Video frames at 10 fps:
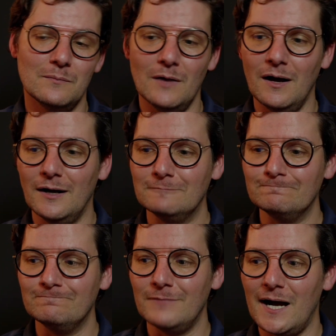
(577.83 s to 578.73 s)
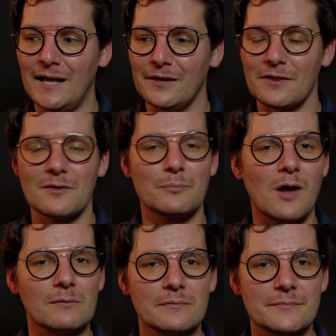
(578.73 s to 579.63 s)
A lot of the
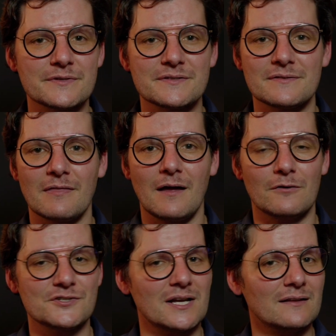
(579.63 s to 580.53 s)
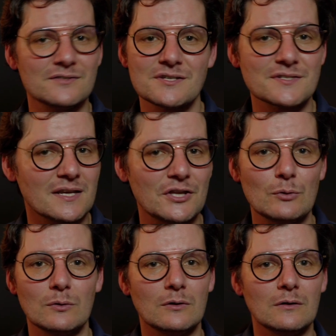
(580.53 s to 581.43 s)
problems or challenges that you
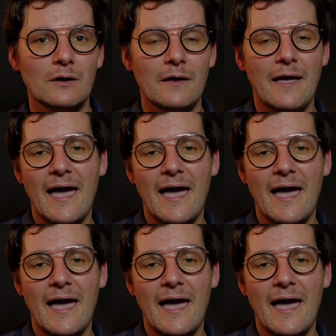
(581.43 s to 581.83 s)
will